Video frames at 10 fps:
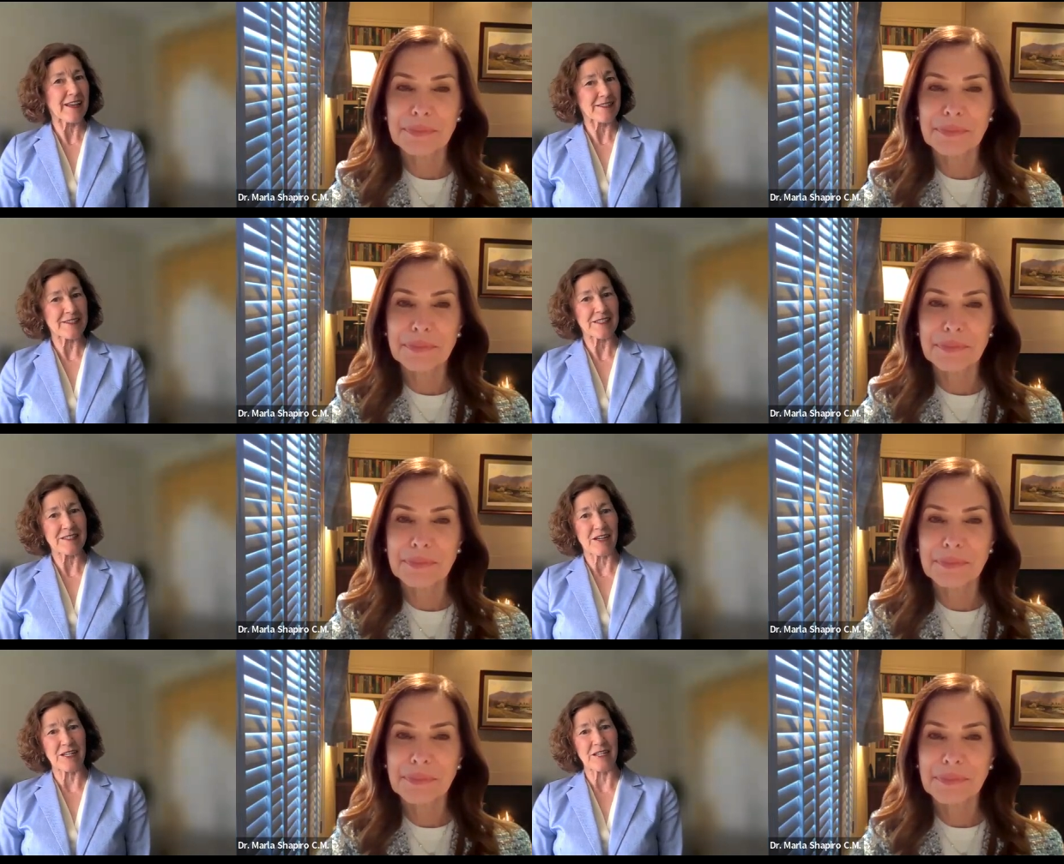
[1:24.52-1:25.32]
Speaker 1: As
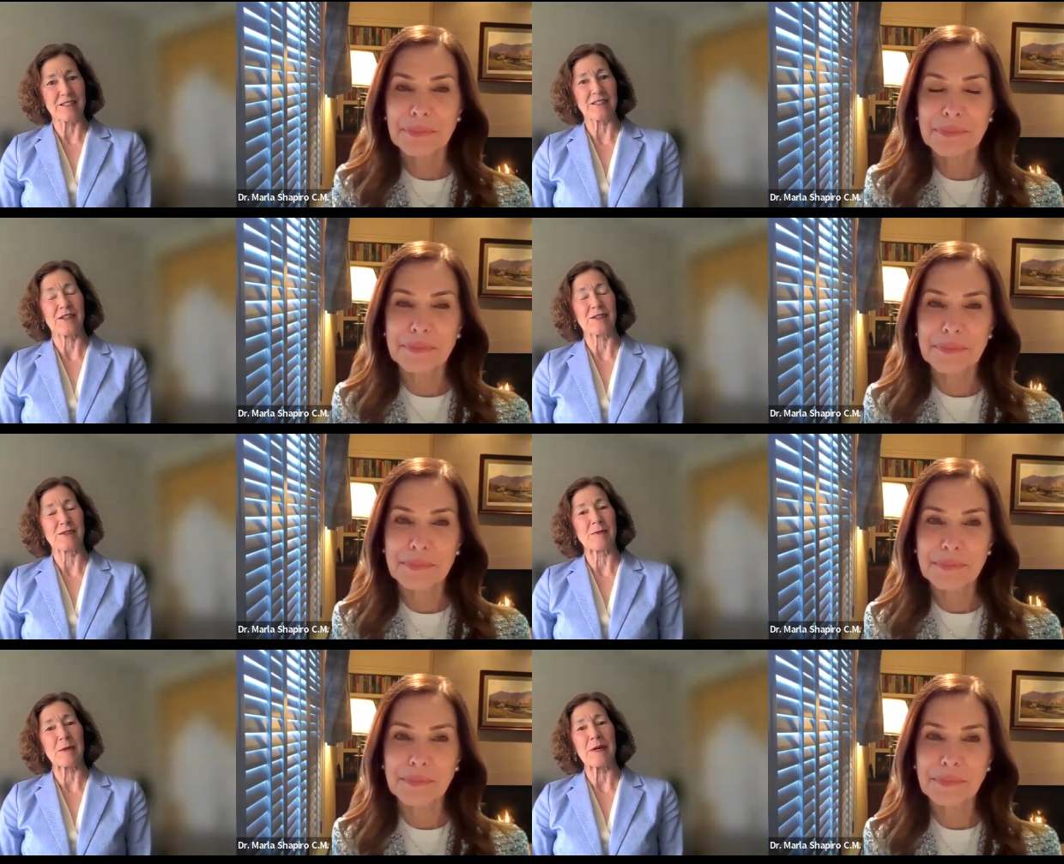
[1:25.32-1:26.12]
this audience
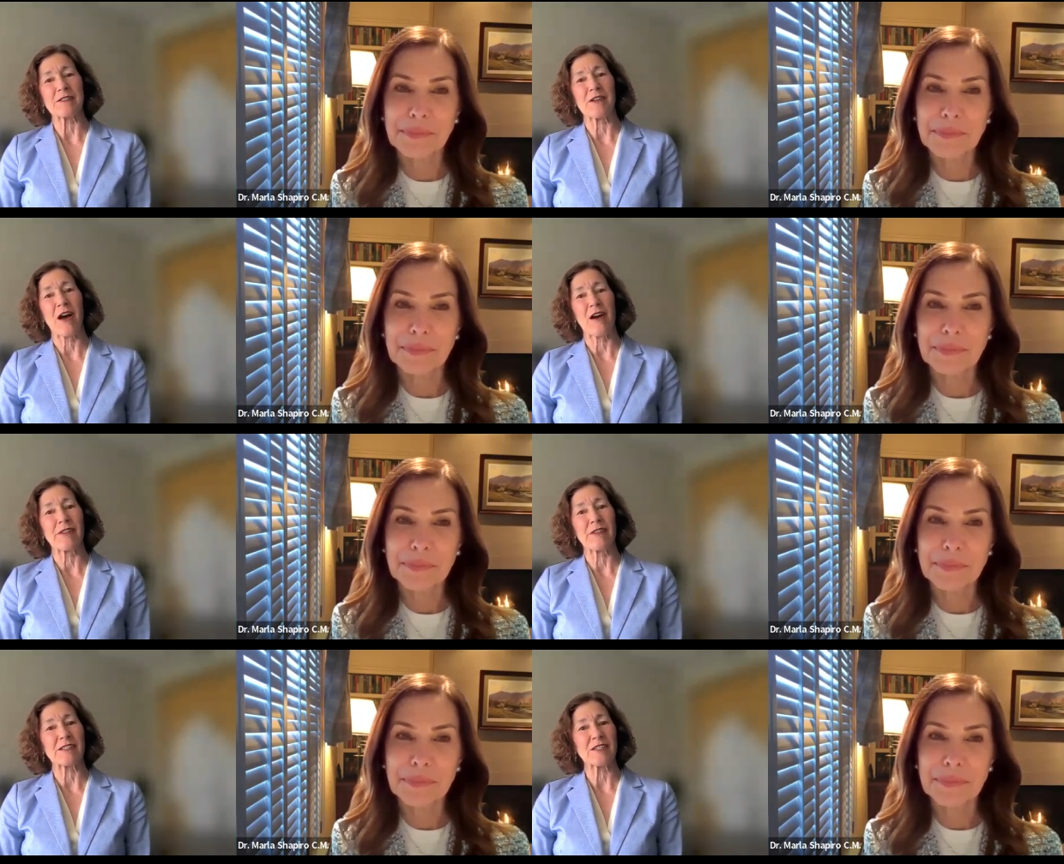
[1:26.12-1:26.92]
knows, menopausal hot
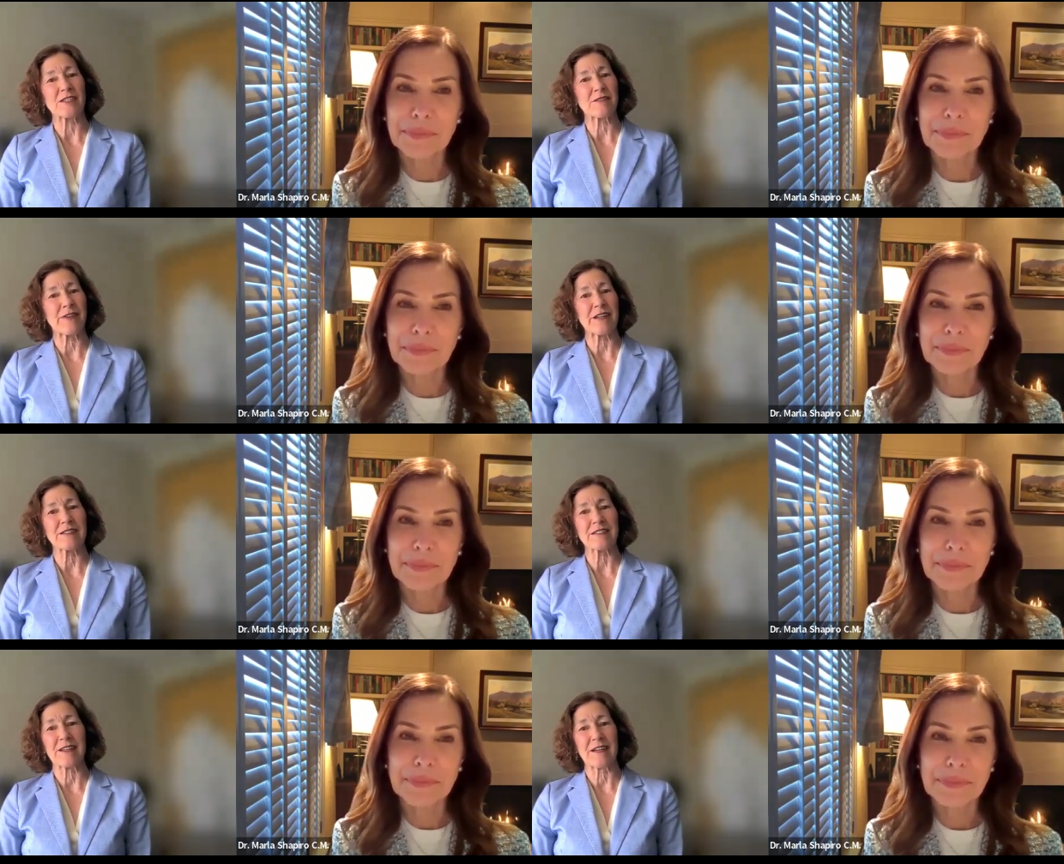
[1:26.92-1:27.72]
flashes
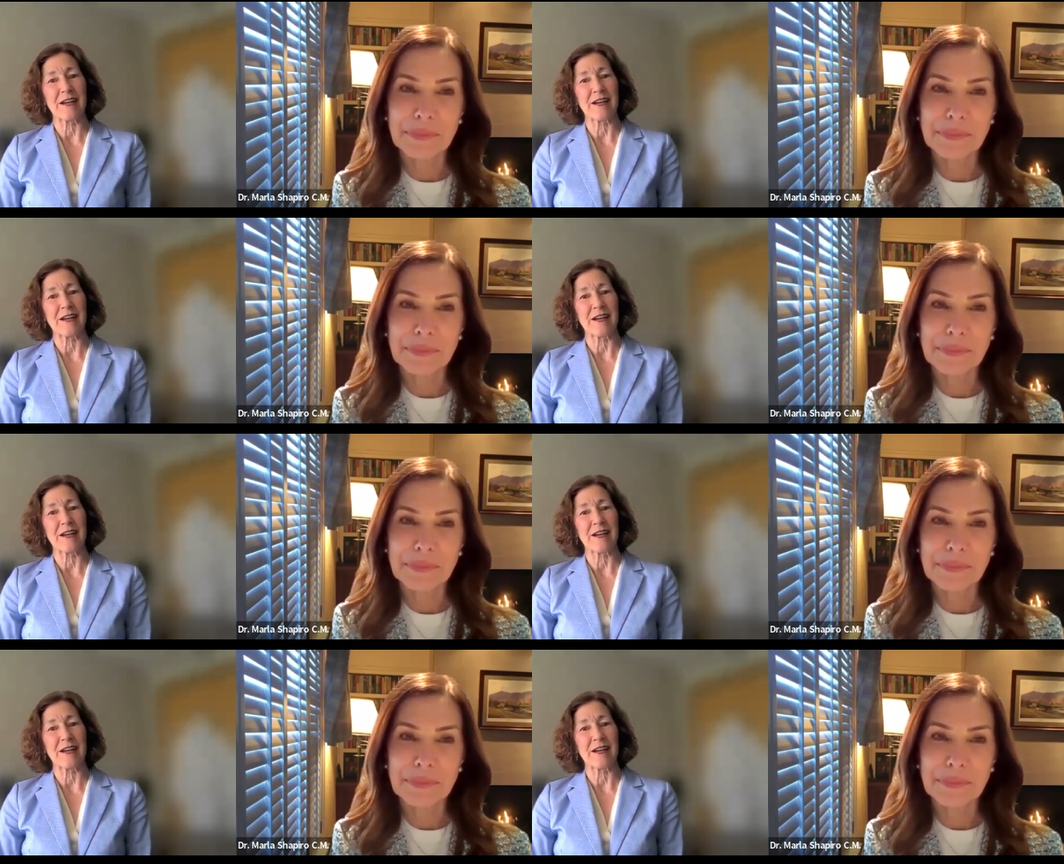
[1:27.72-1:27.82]
affect